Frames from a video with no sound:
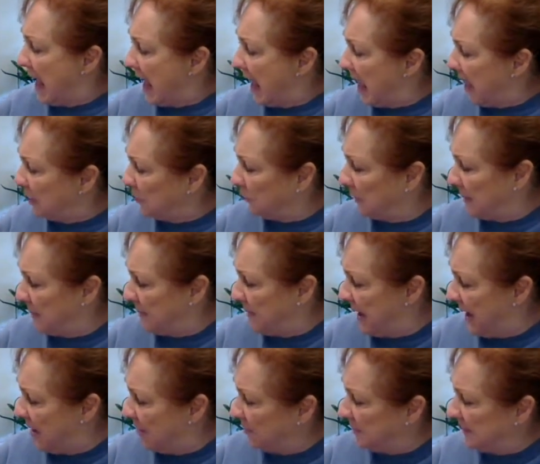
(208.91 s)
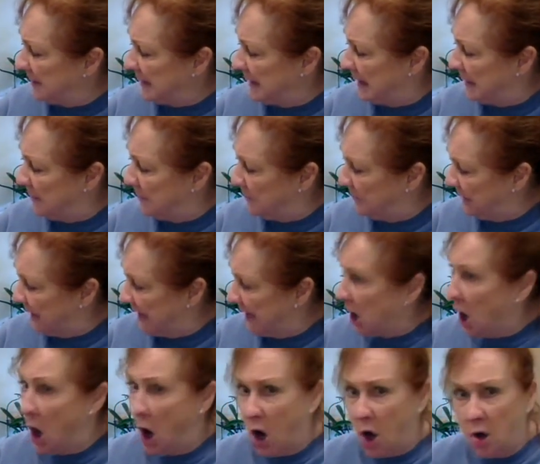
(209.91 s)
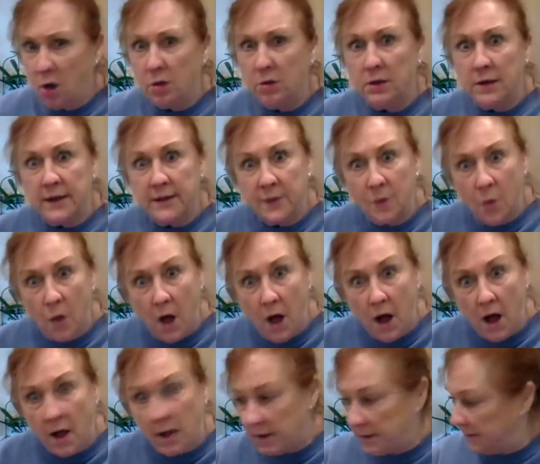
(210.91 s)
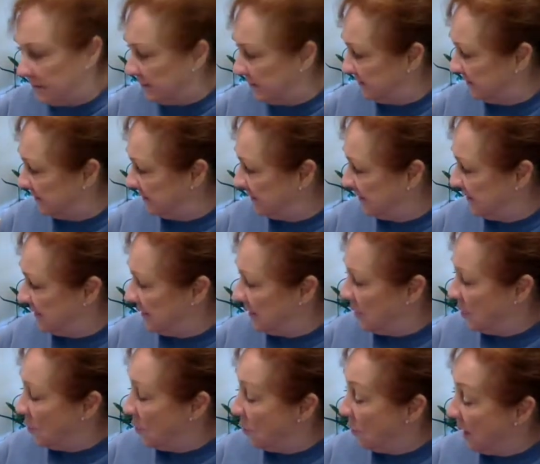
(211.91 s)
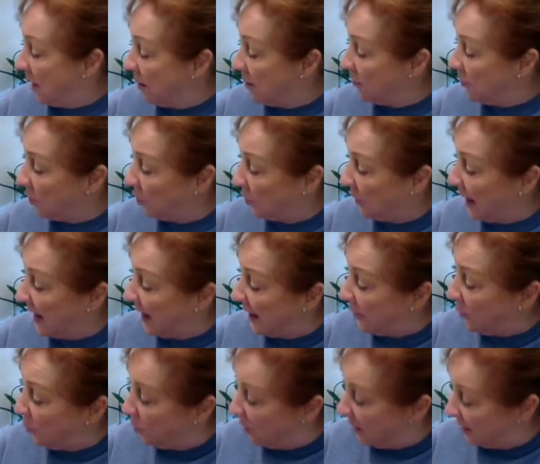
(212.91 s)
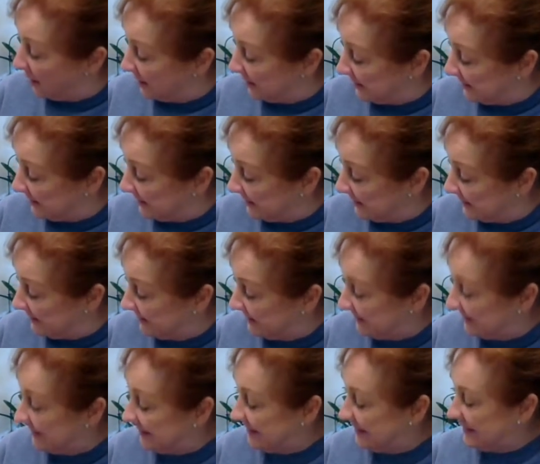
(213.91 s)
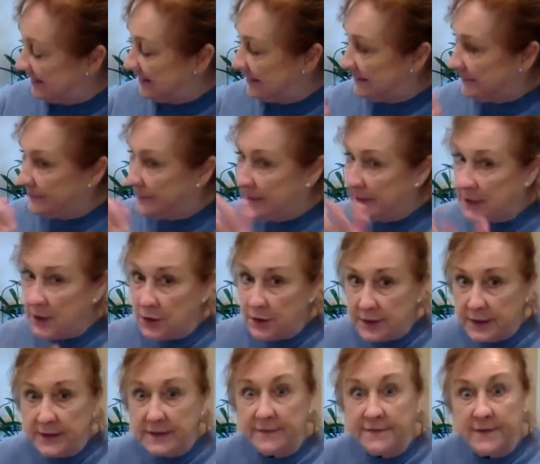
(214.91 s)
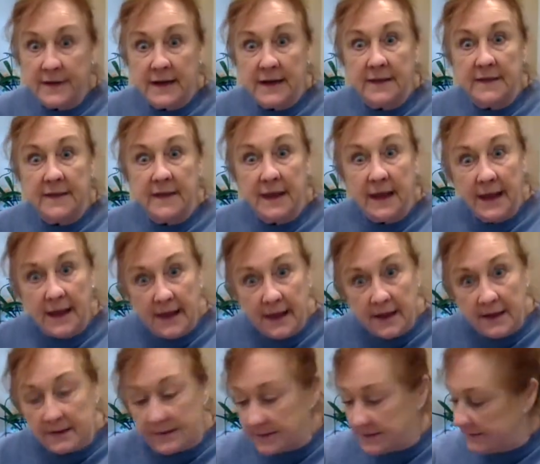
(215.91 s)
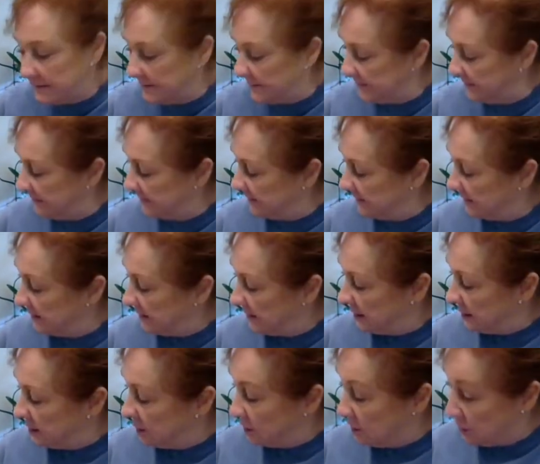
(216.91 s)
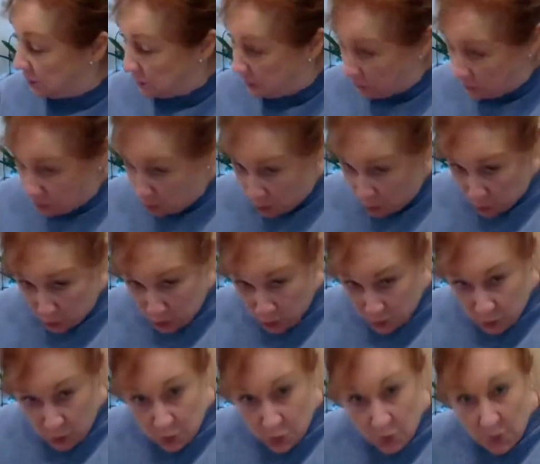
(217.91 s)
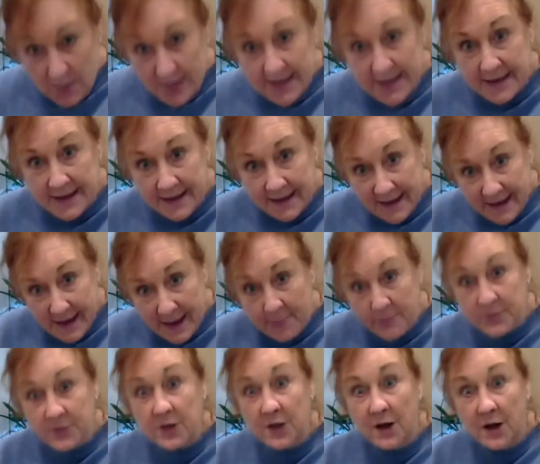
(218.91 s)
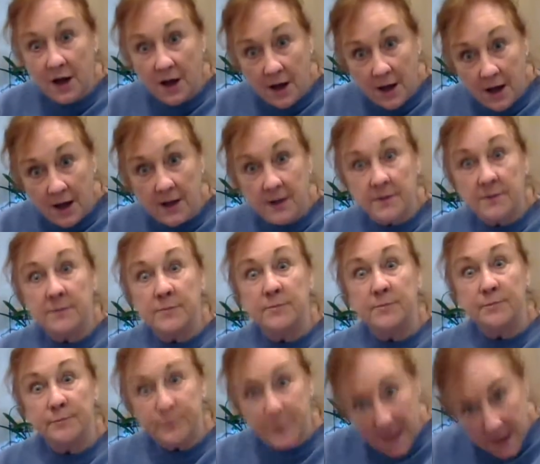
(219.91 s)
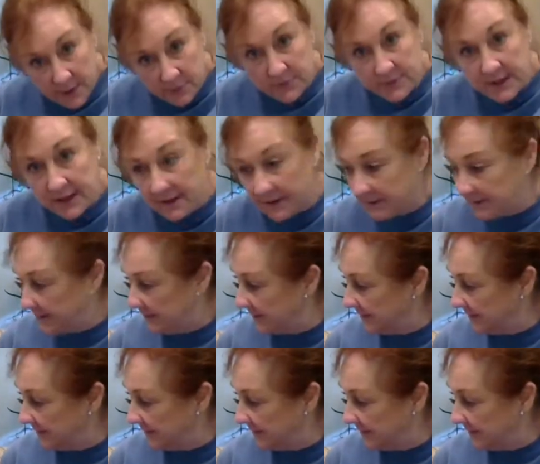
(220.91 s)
Henry pounded a big hole in the wall where the crack was, but he couldn't find the ant. So he kept on pounding.